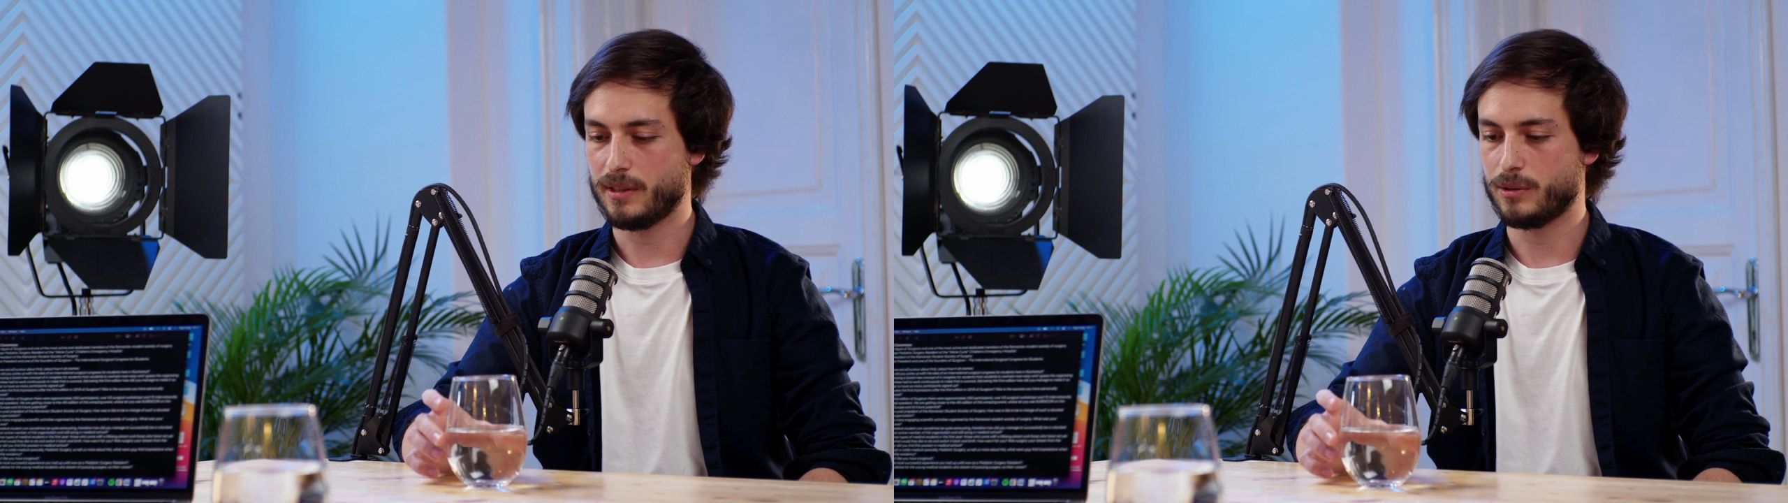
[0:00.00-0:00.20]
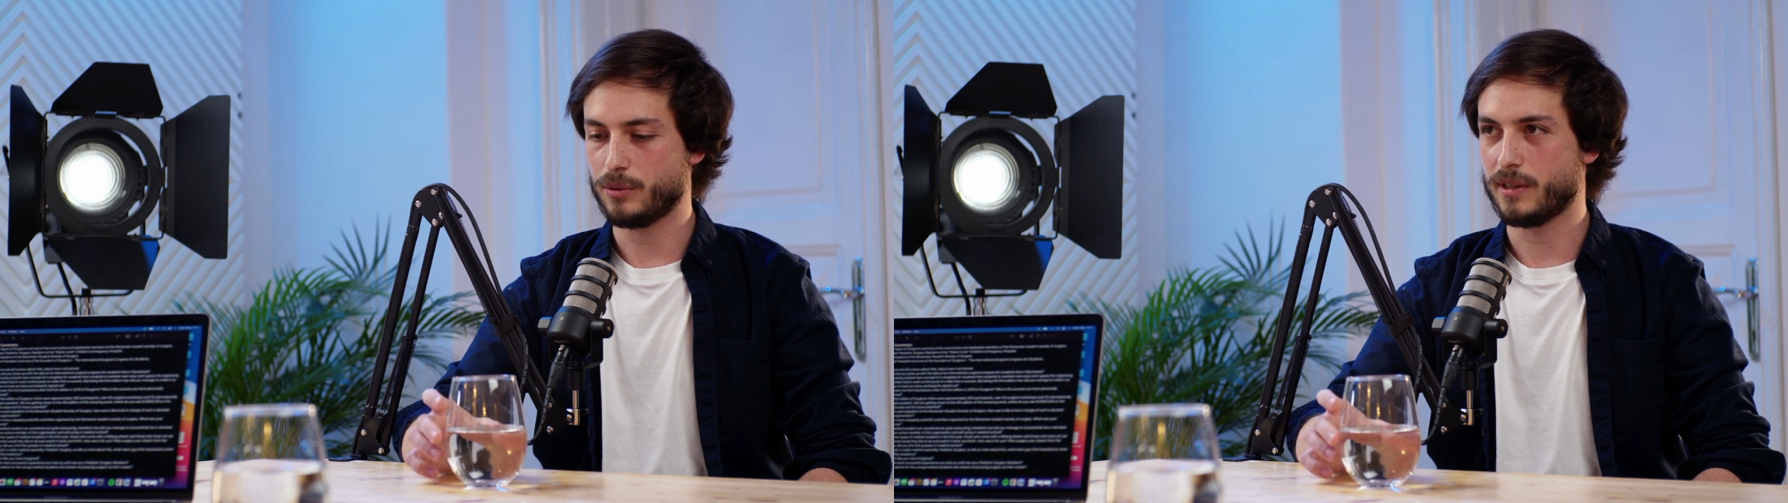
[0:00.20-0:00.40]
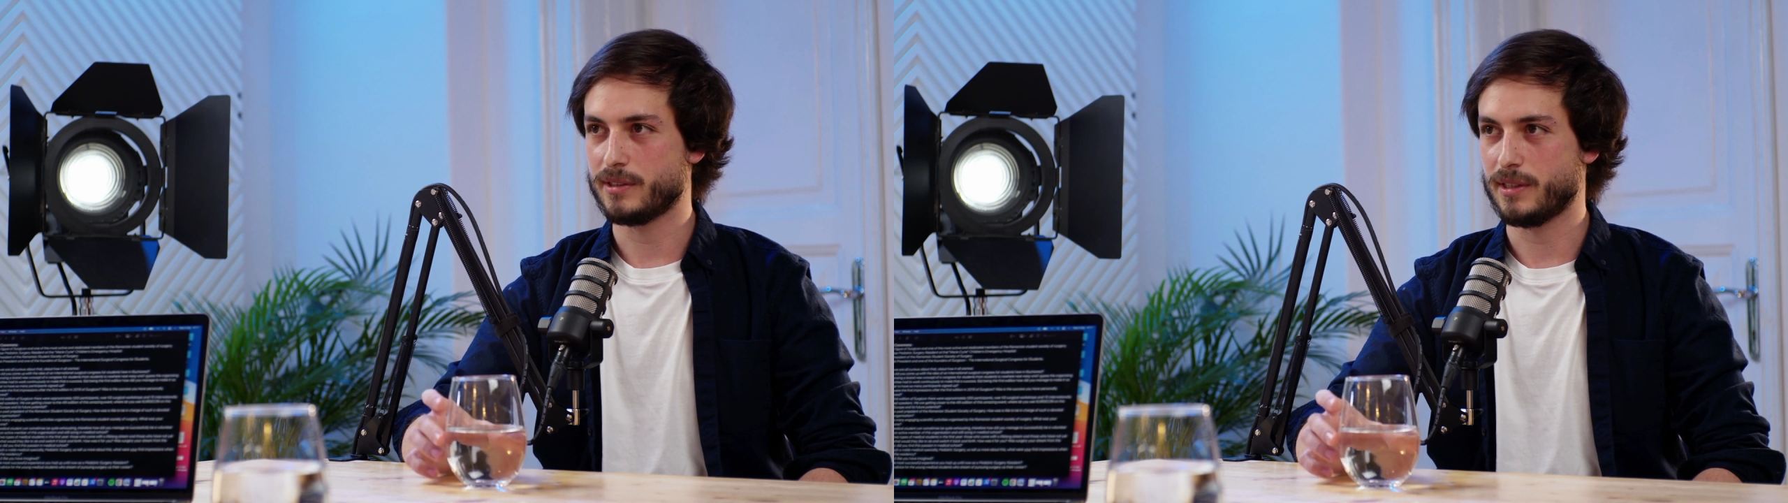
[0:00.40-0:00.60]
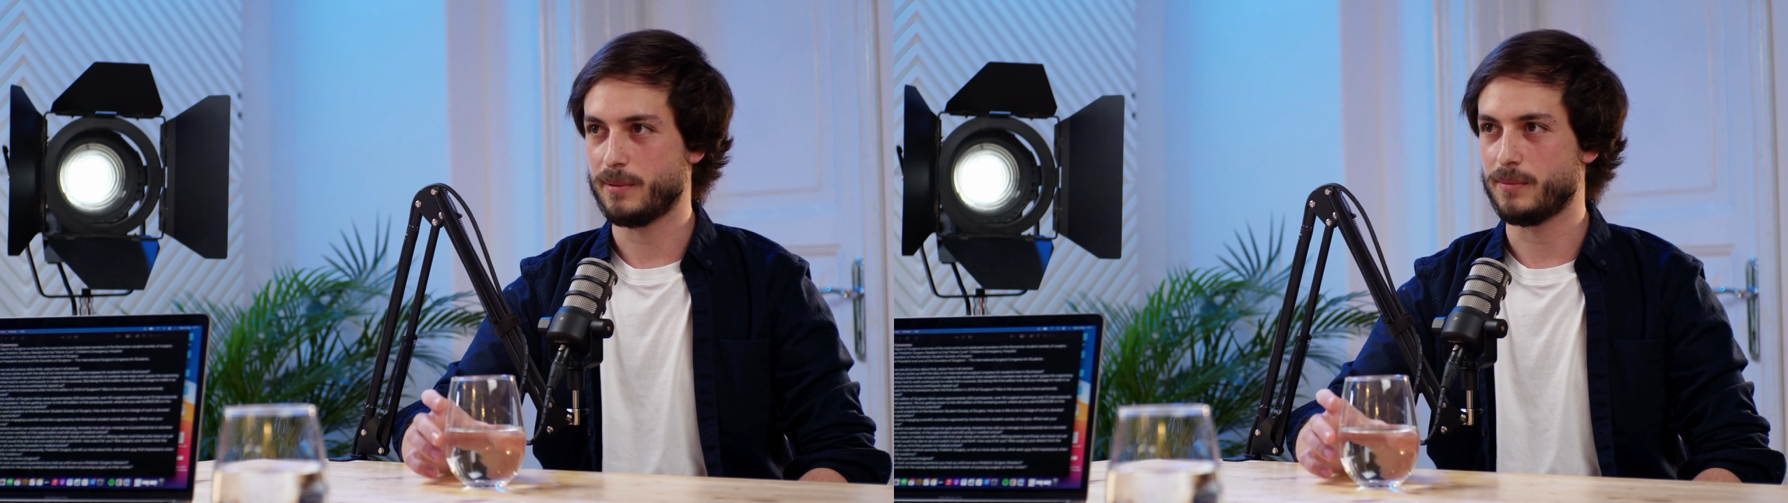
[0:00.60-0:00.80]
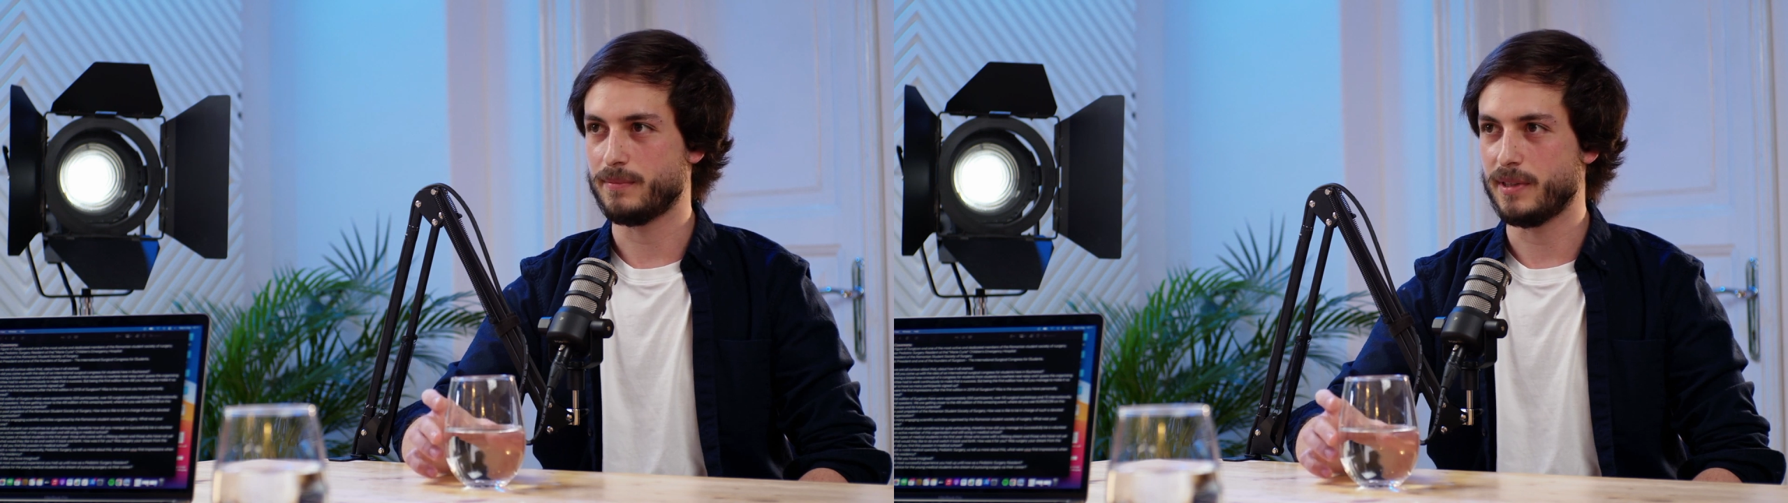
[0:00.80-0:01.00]
it took us
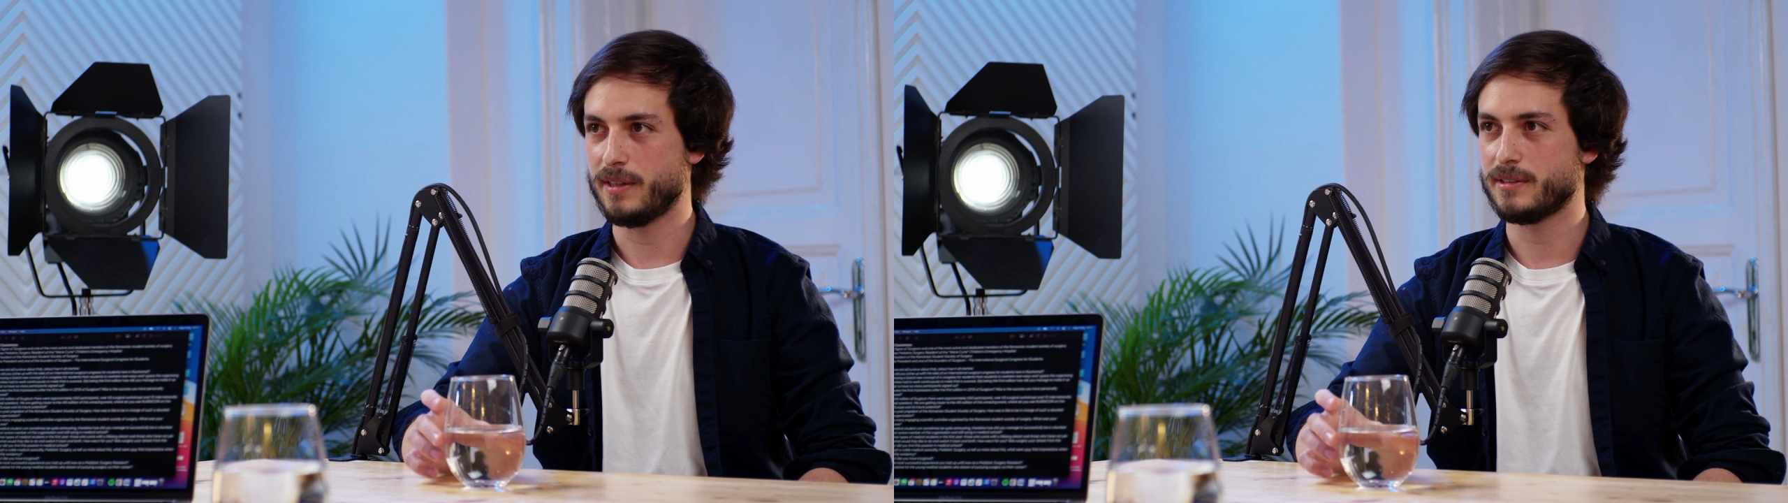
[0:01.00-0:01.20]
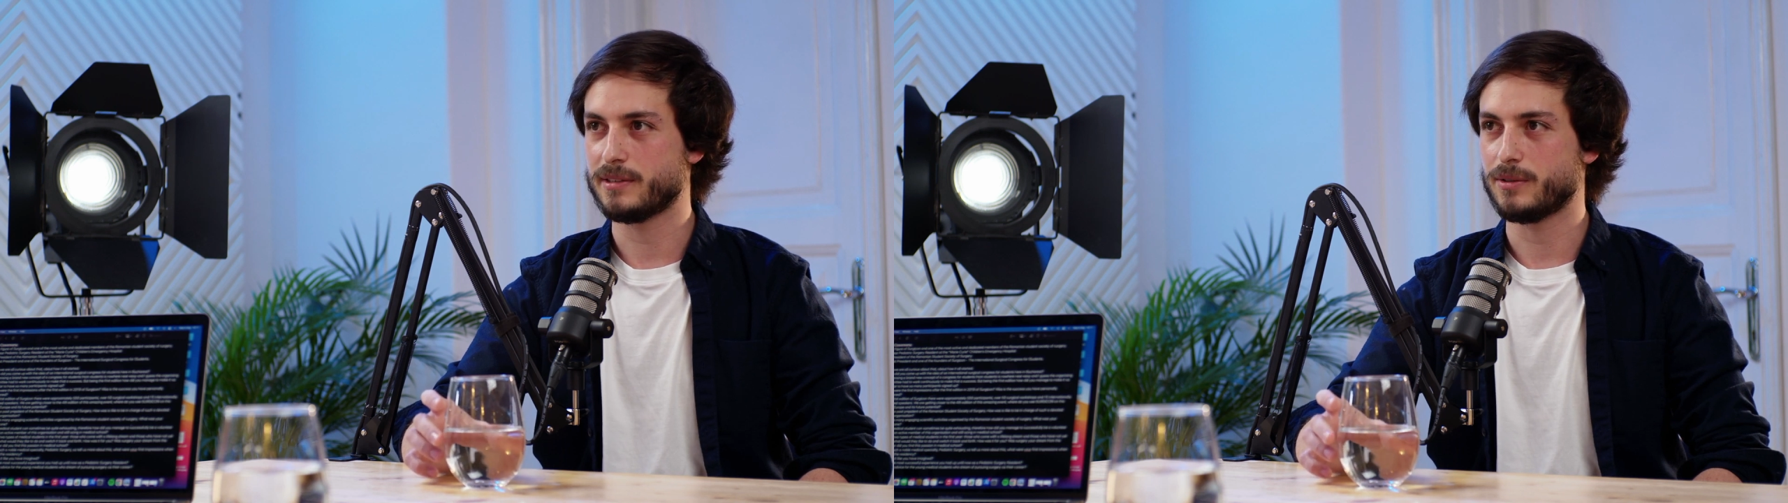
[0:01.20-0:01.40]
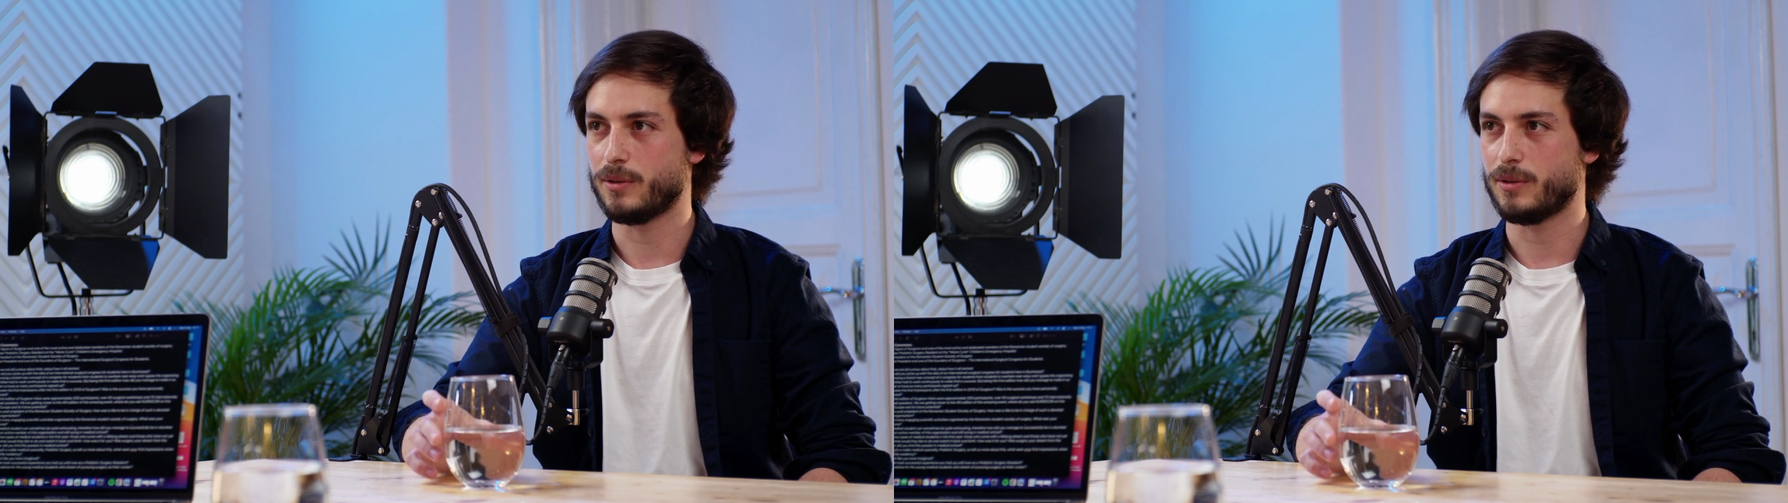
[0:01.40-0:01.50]
some days